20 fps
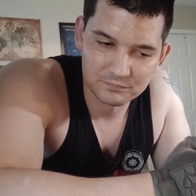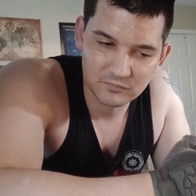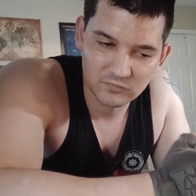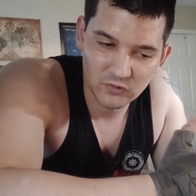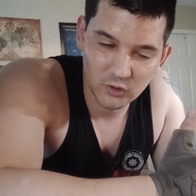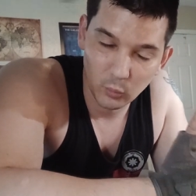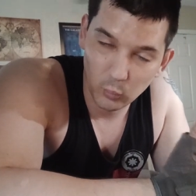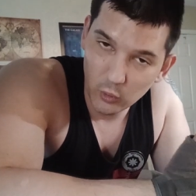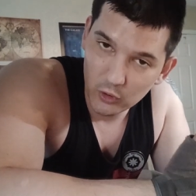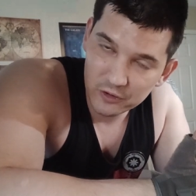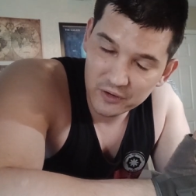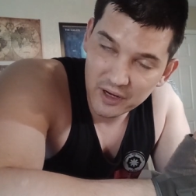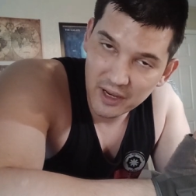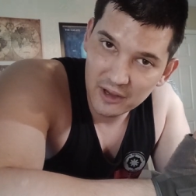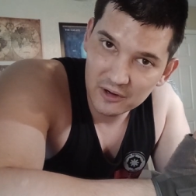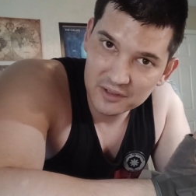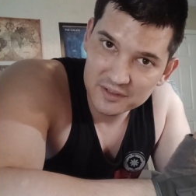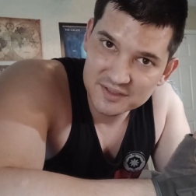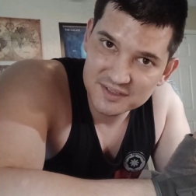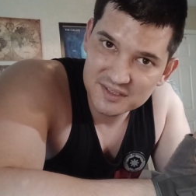
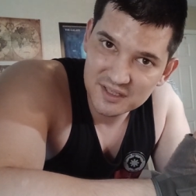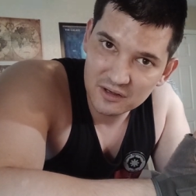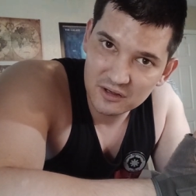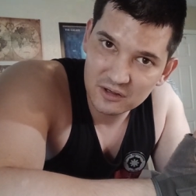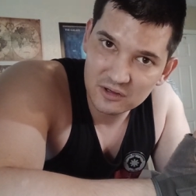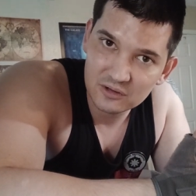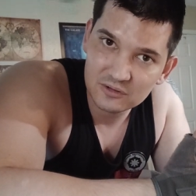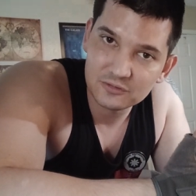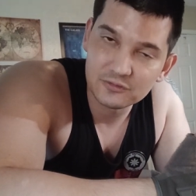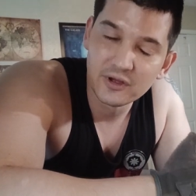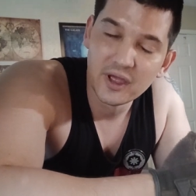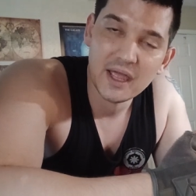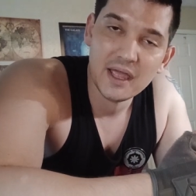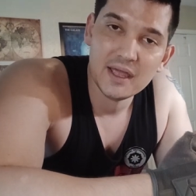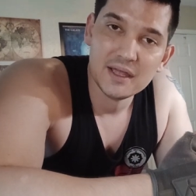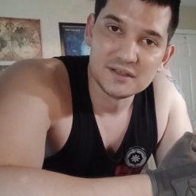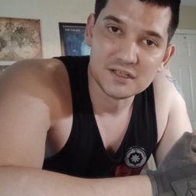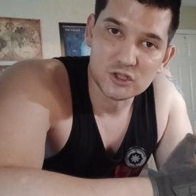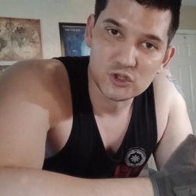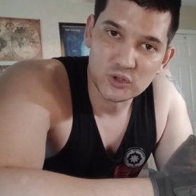workout itself.
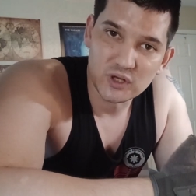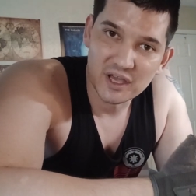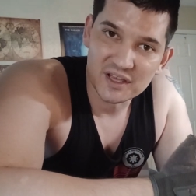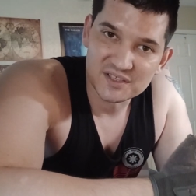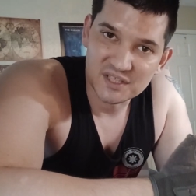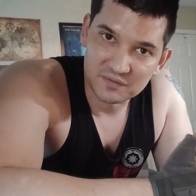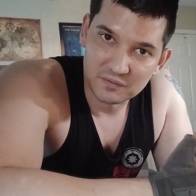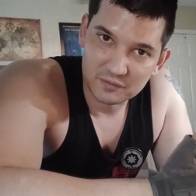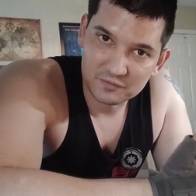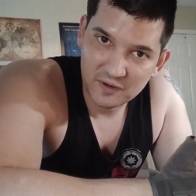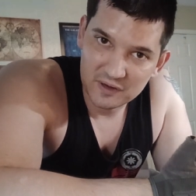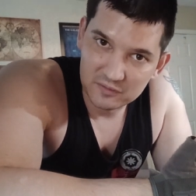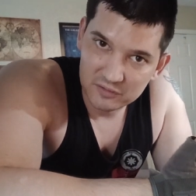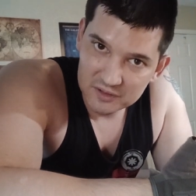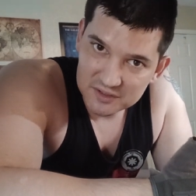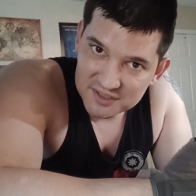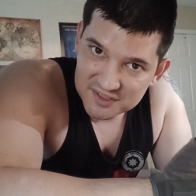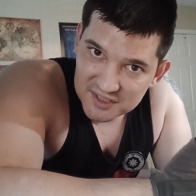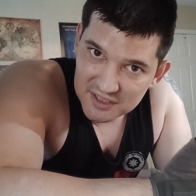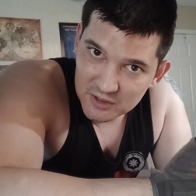Did you guys have a
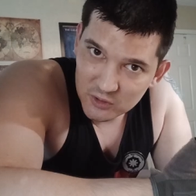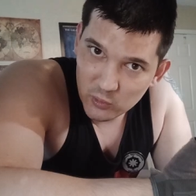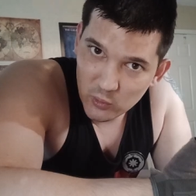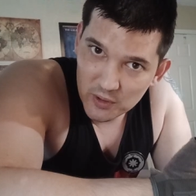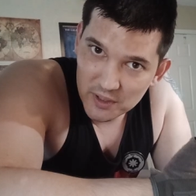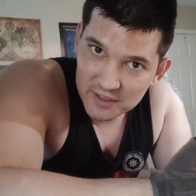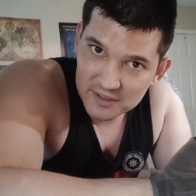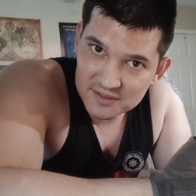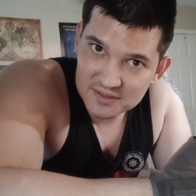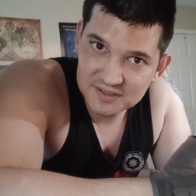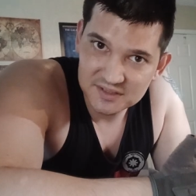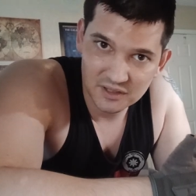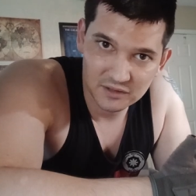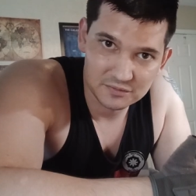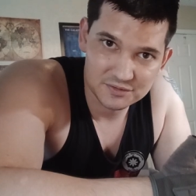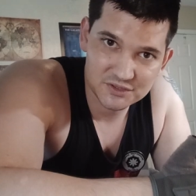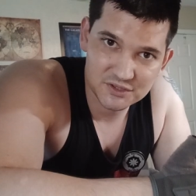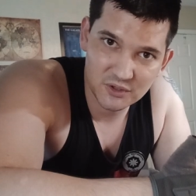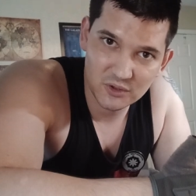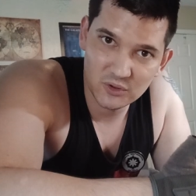favorite sequence? If
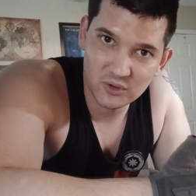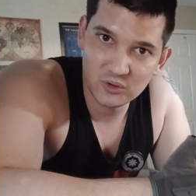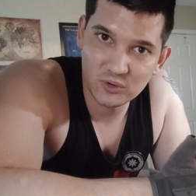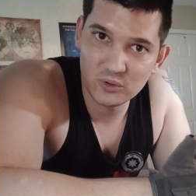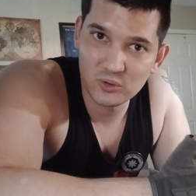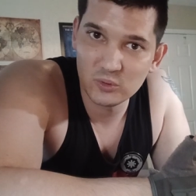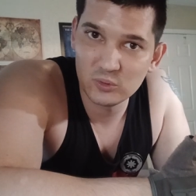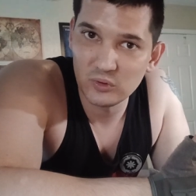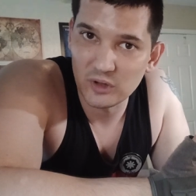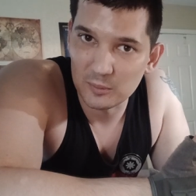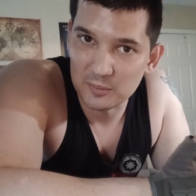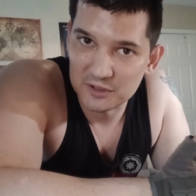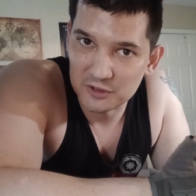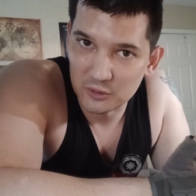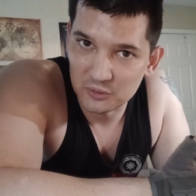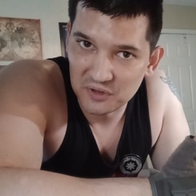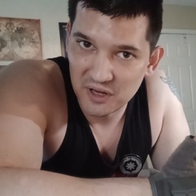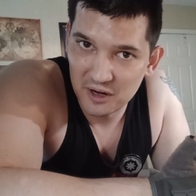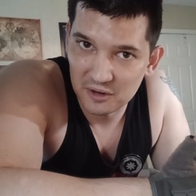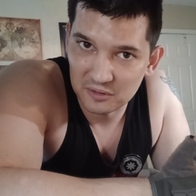so, let me
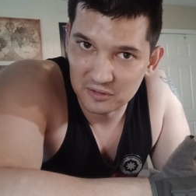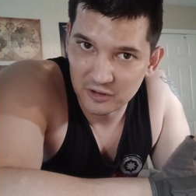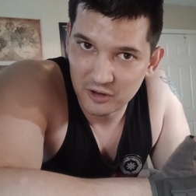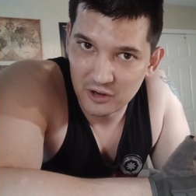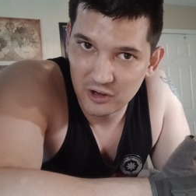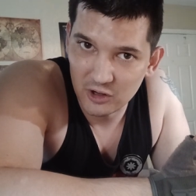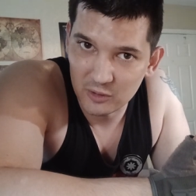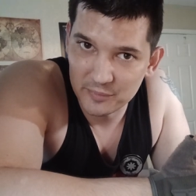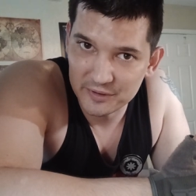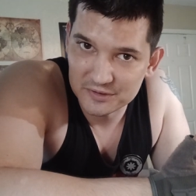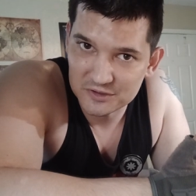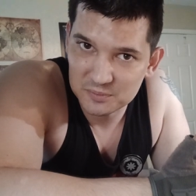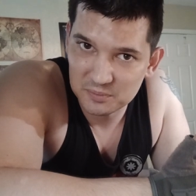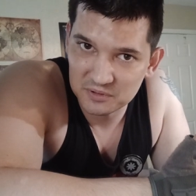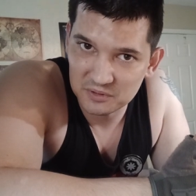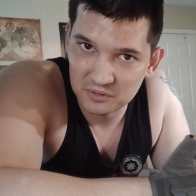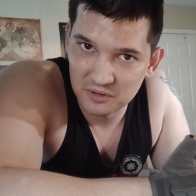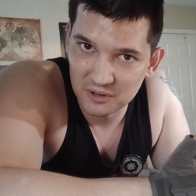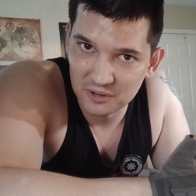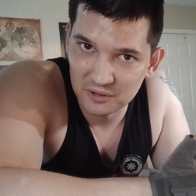know down in the comments
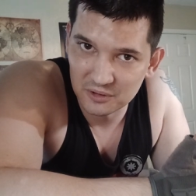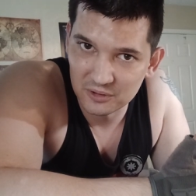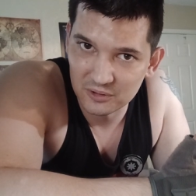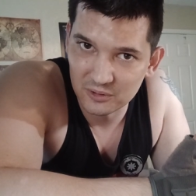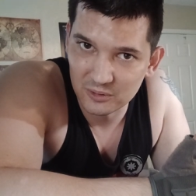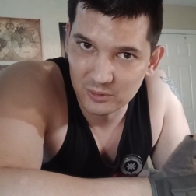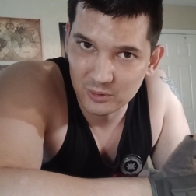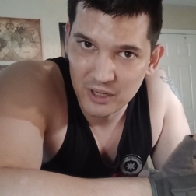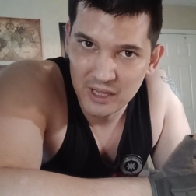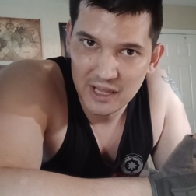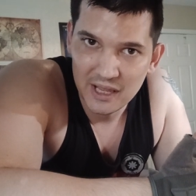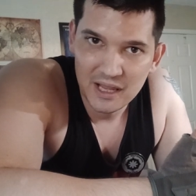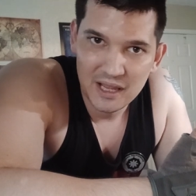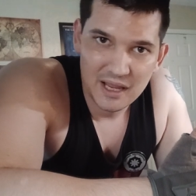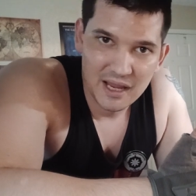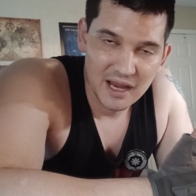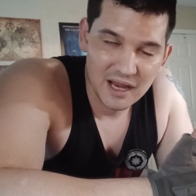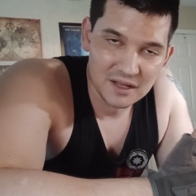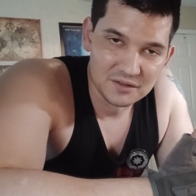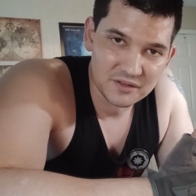below,
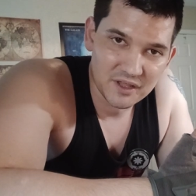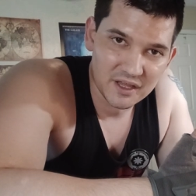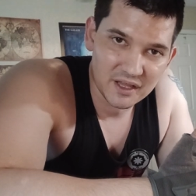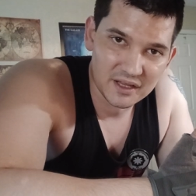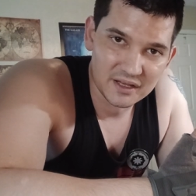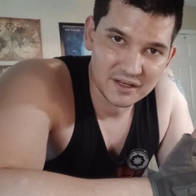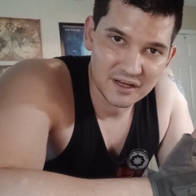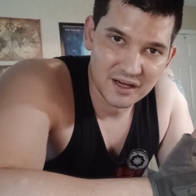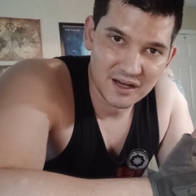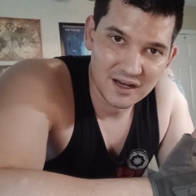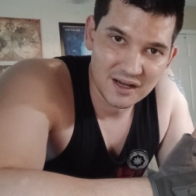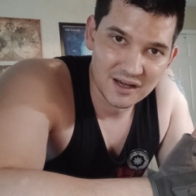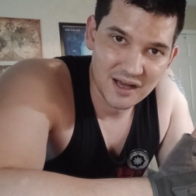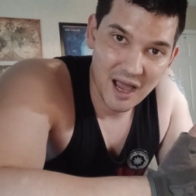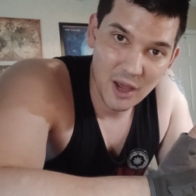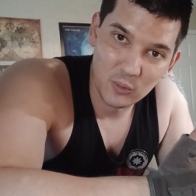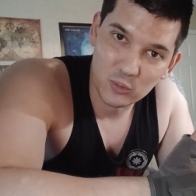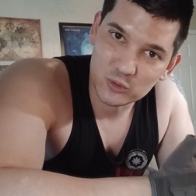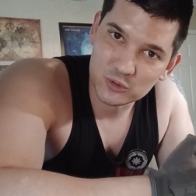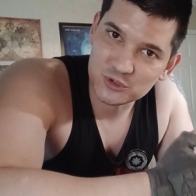and then
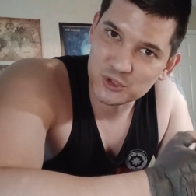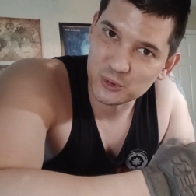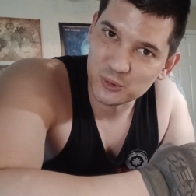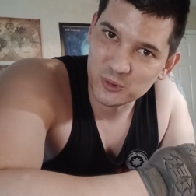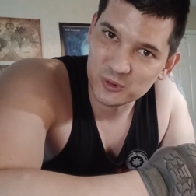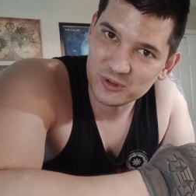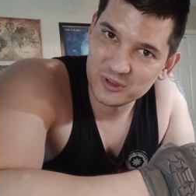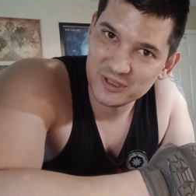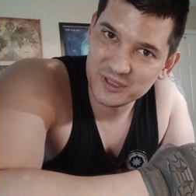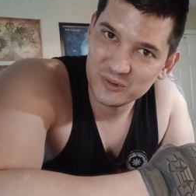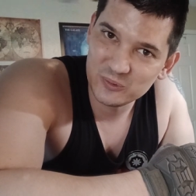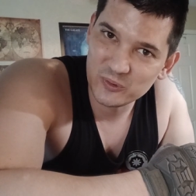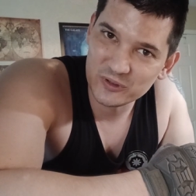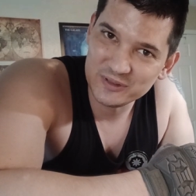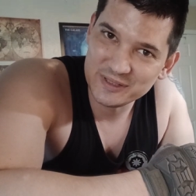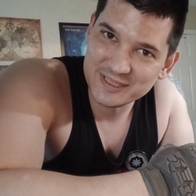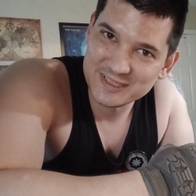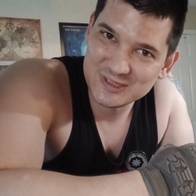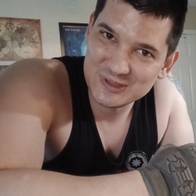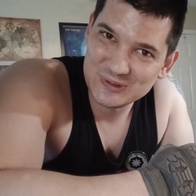I will shortly
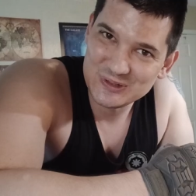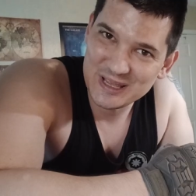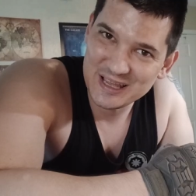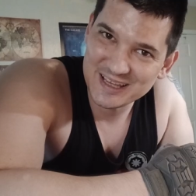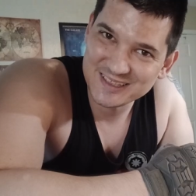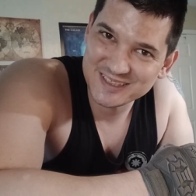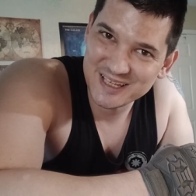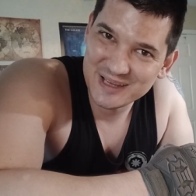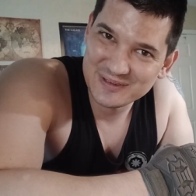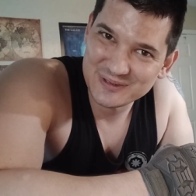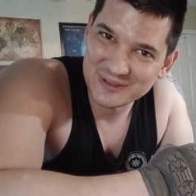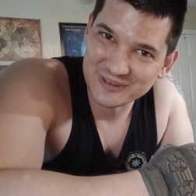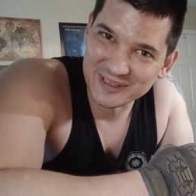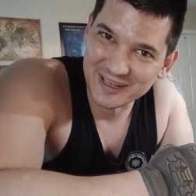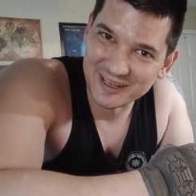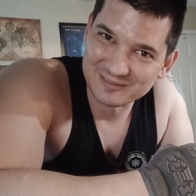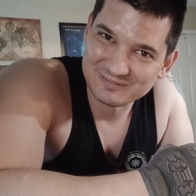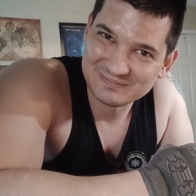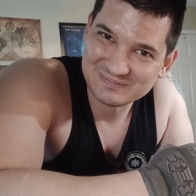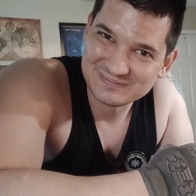release you guys after
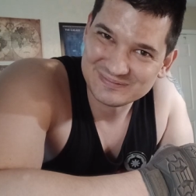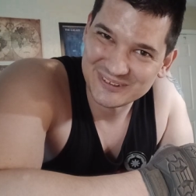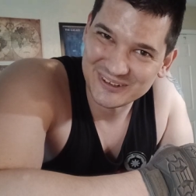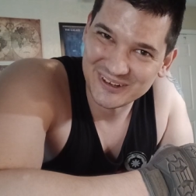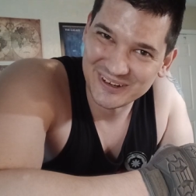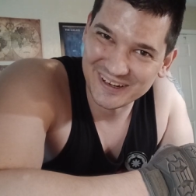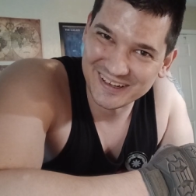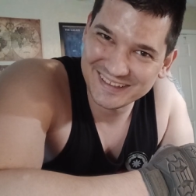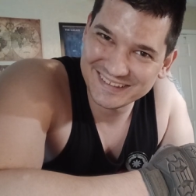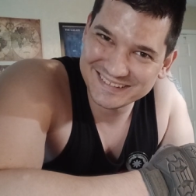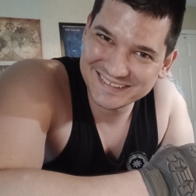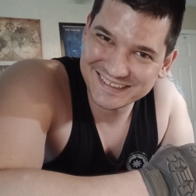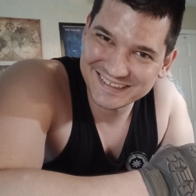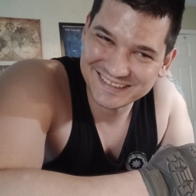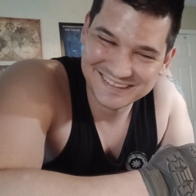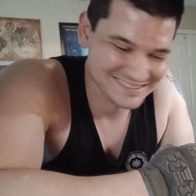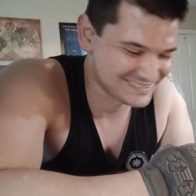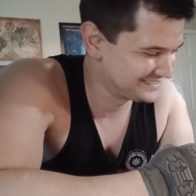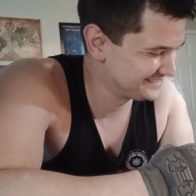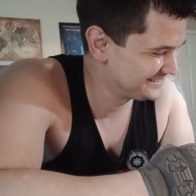that. All right?
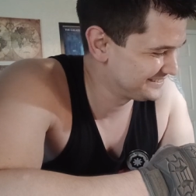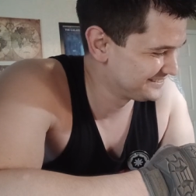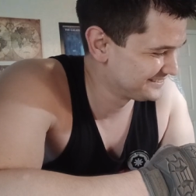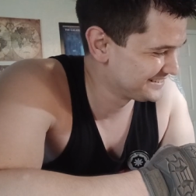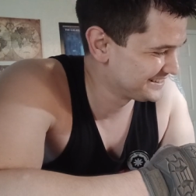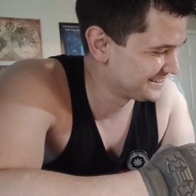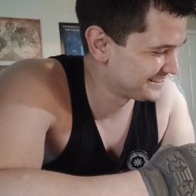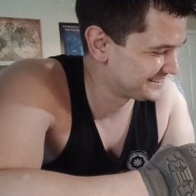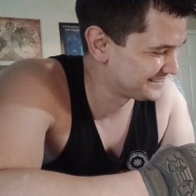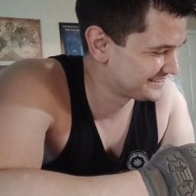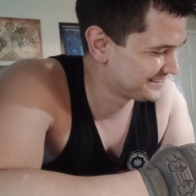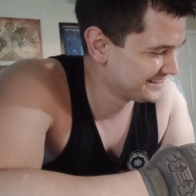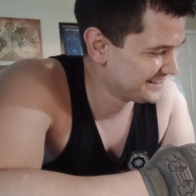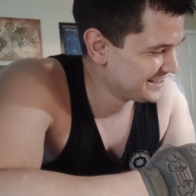All right.